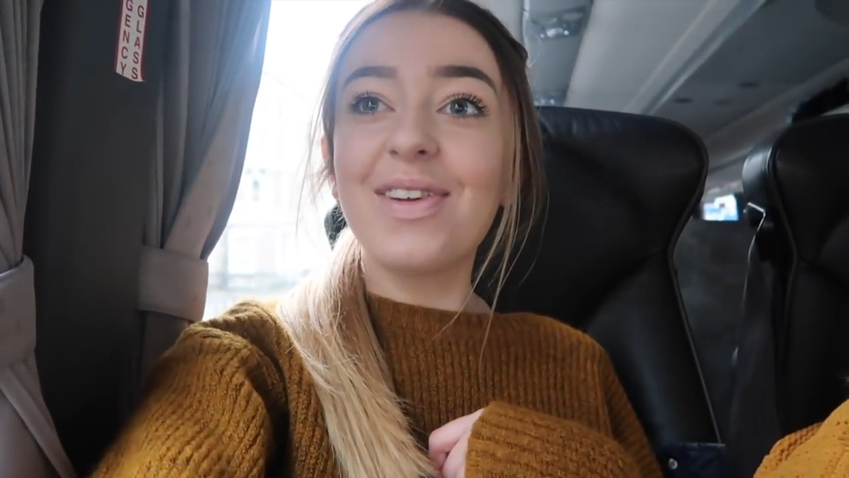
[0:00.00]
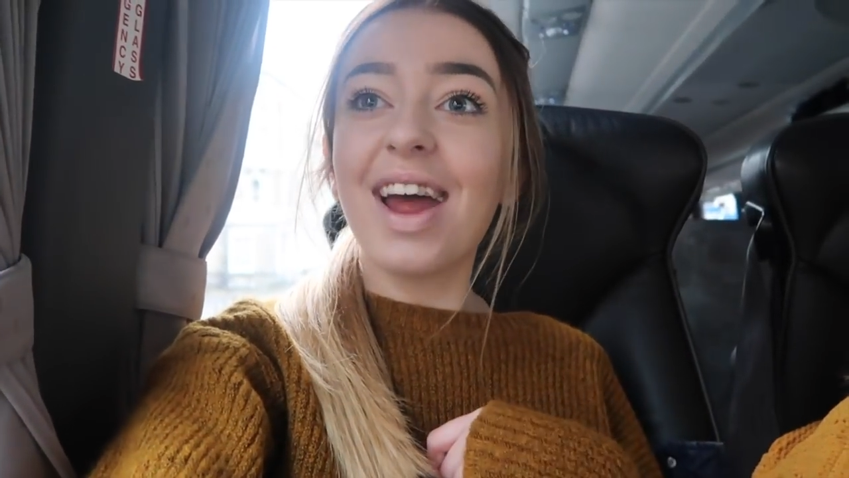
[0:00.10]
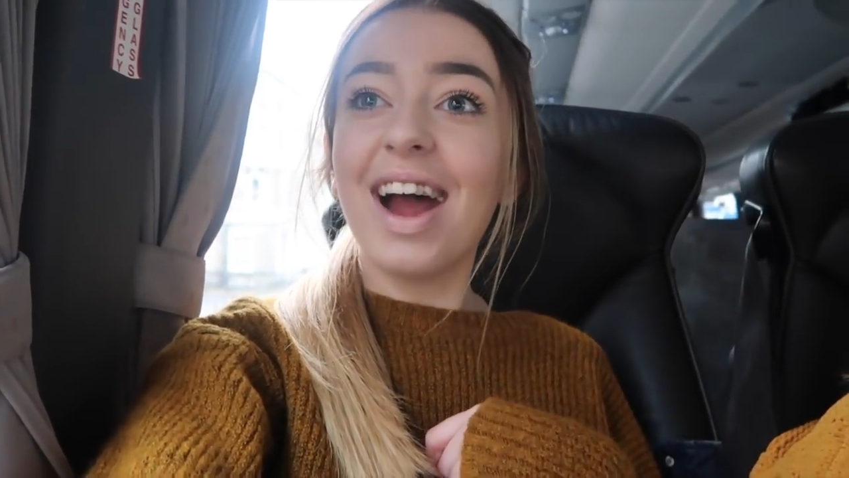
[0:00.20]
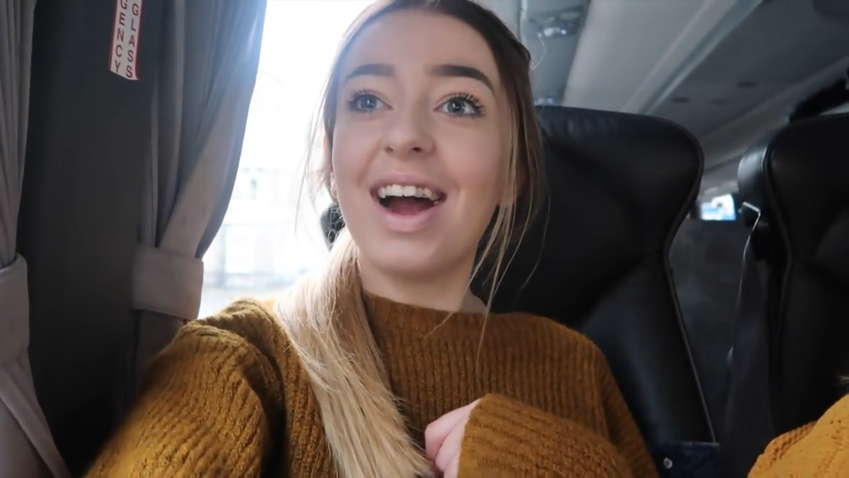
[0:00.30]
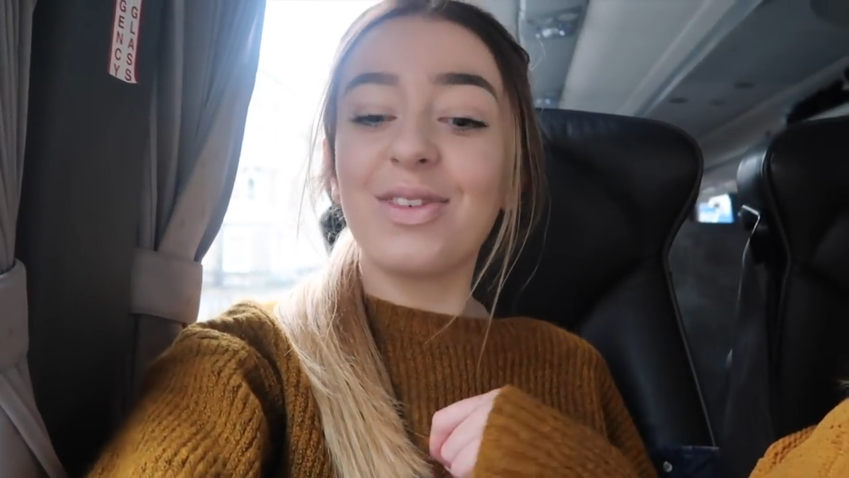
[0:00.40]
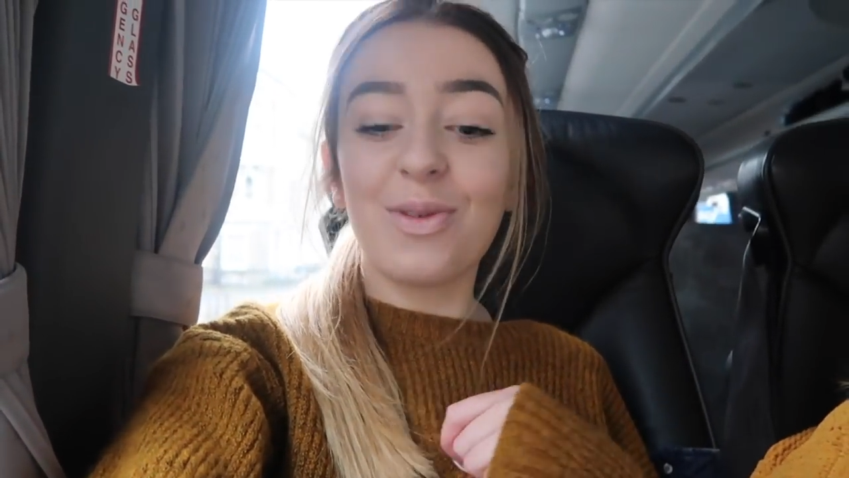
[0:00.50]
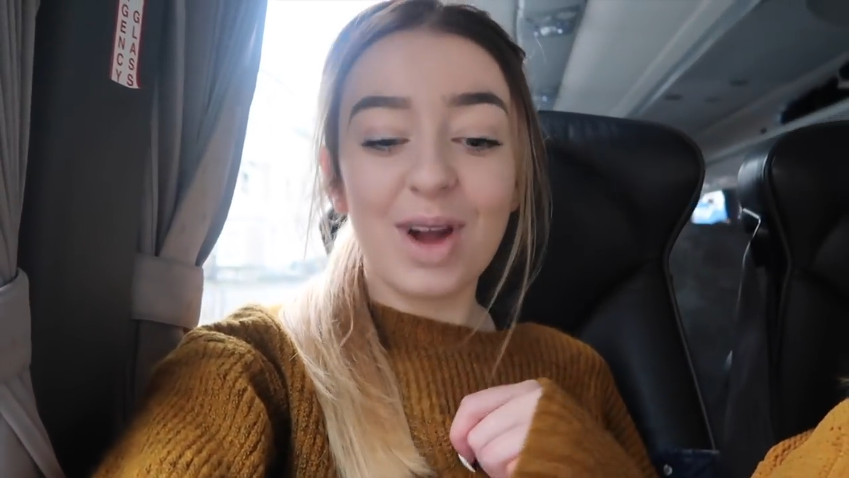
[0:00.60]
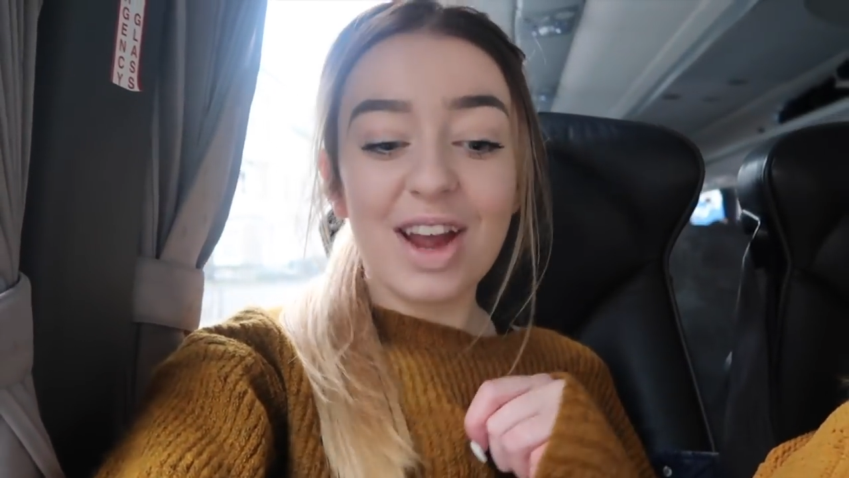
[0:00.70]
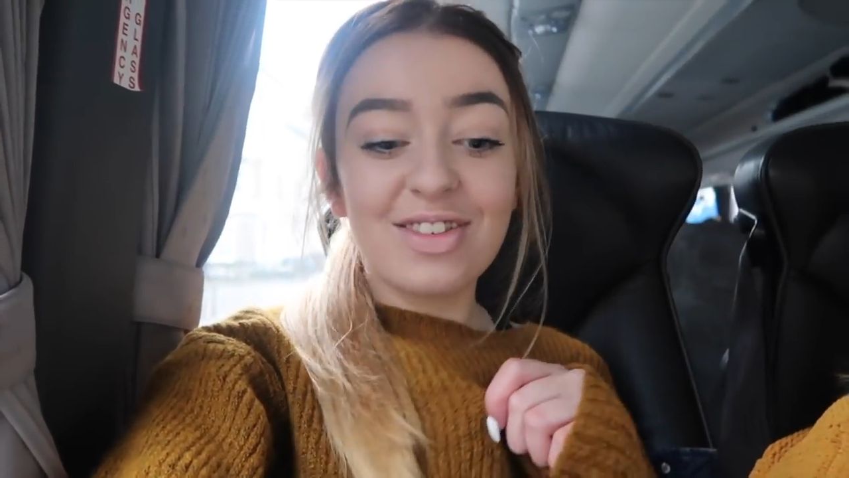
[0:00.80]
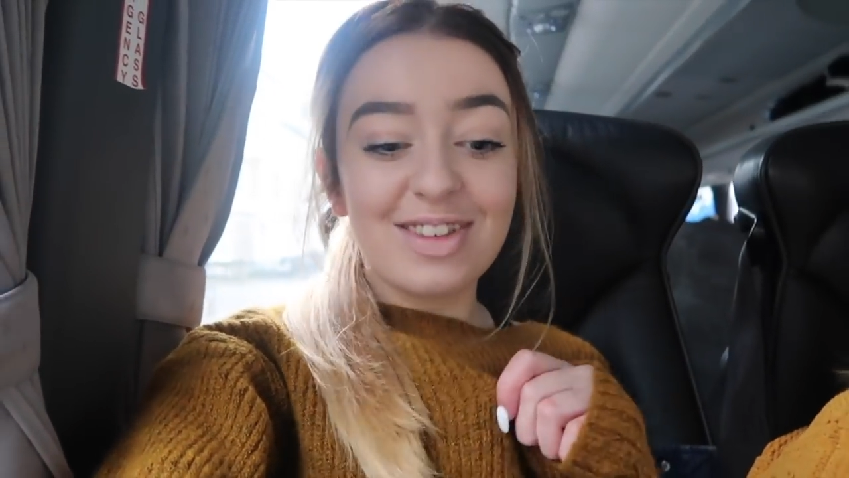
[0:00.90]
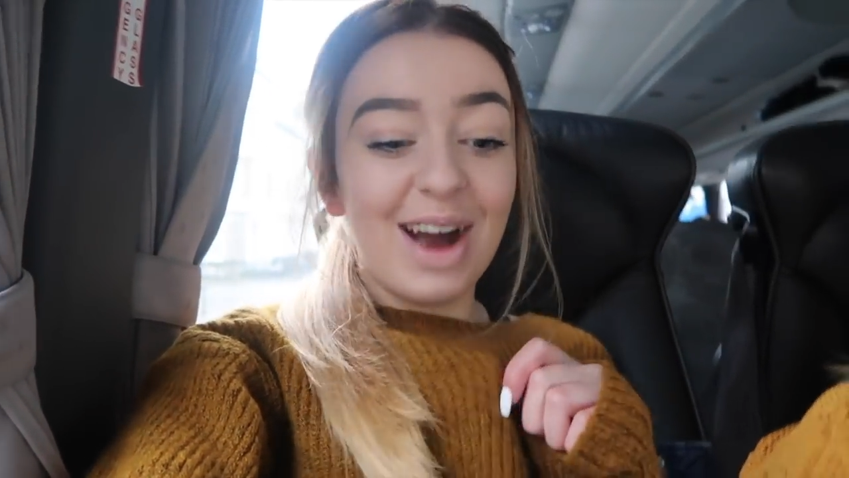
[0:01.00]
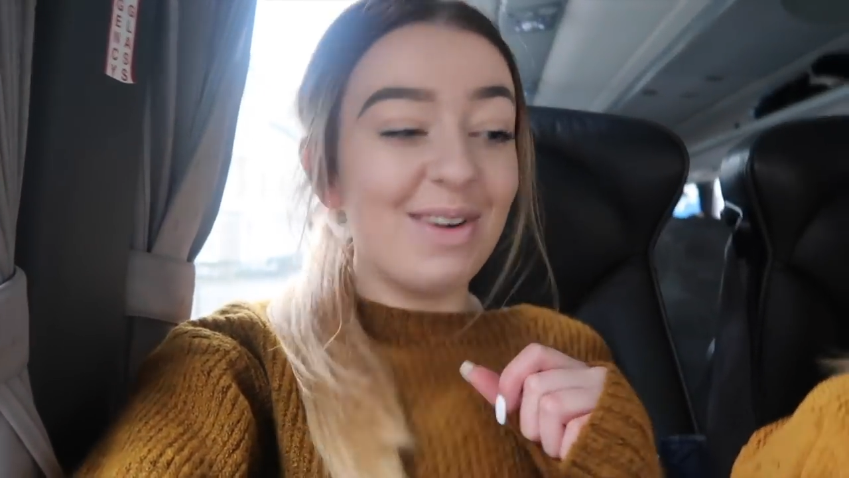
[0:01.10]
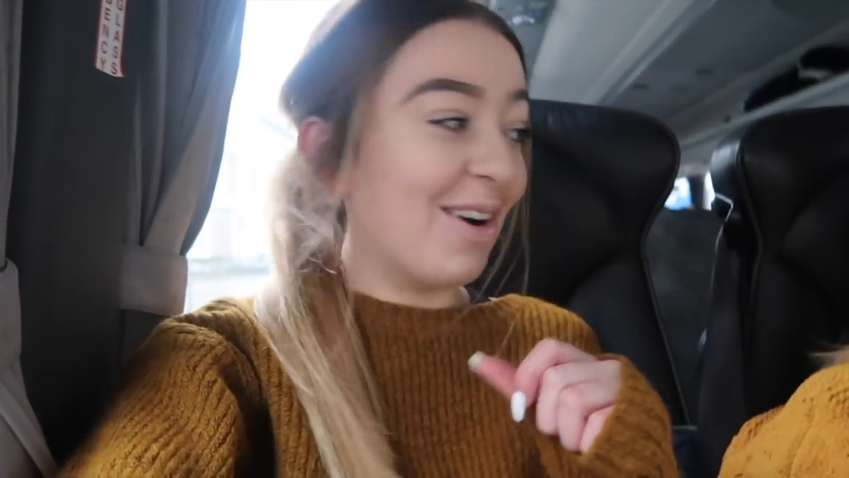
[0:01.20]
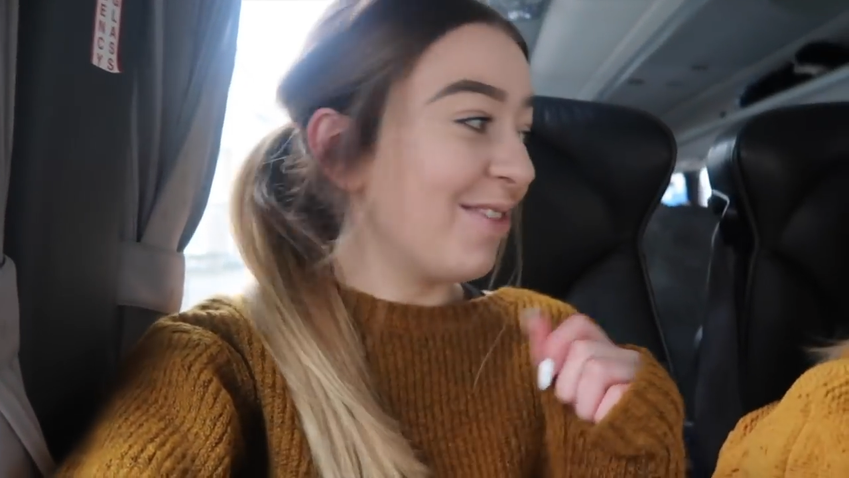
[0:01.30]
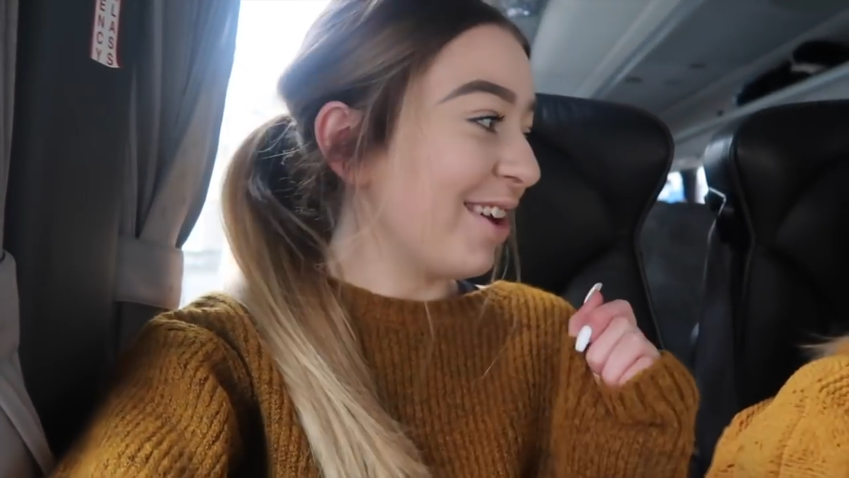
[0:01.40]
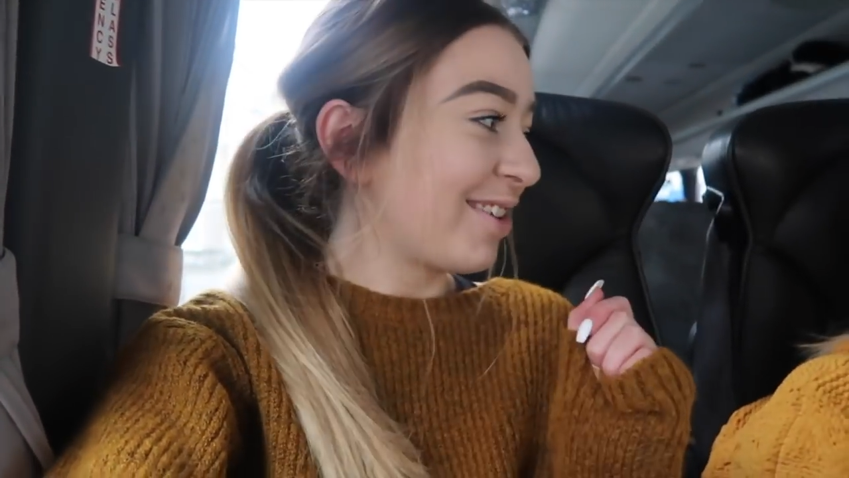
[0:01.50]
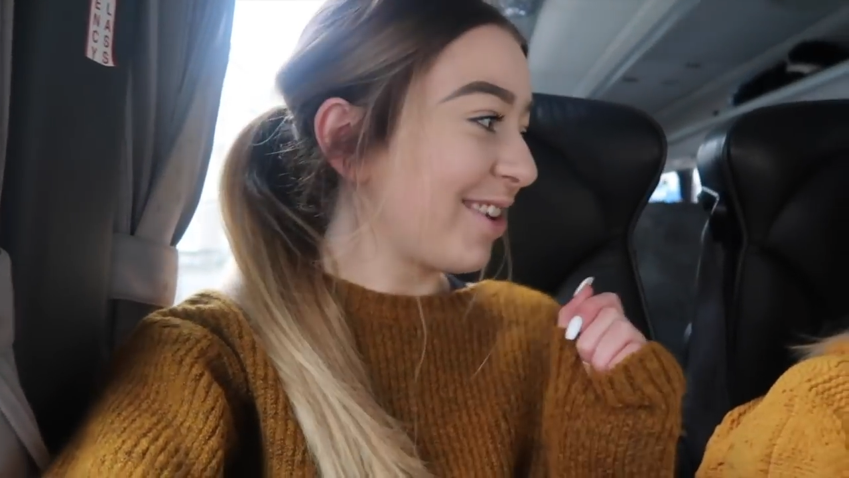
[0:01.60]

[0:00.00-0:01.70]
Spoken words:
and we are just now on this